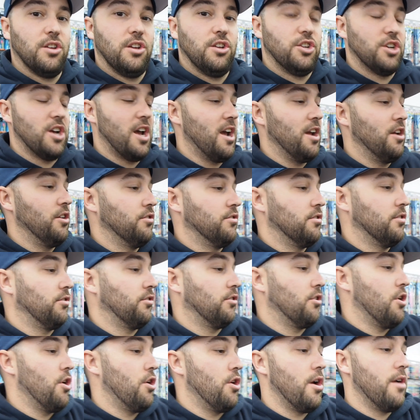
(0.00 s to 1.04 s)
change the
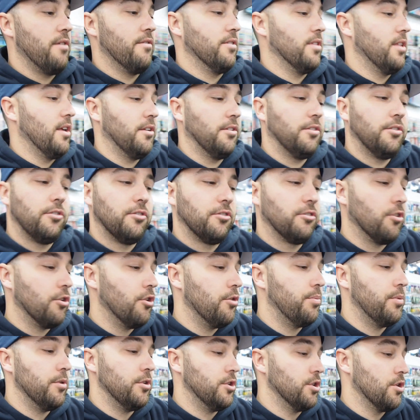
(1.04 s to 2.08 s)
skirt over. They're
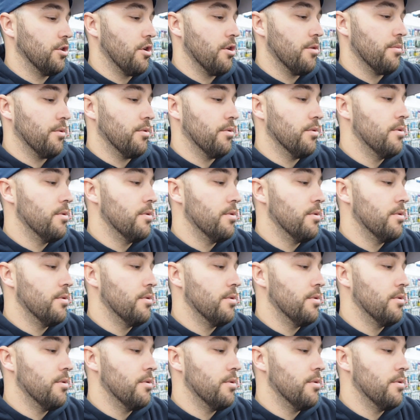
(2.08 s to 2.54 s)
super durable.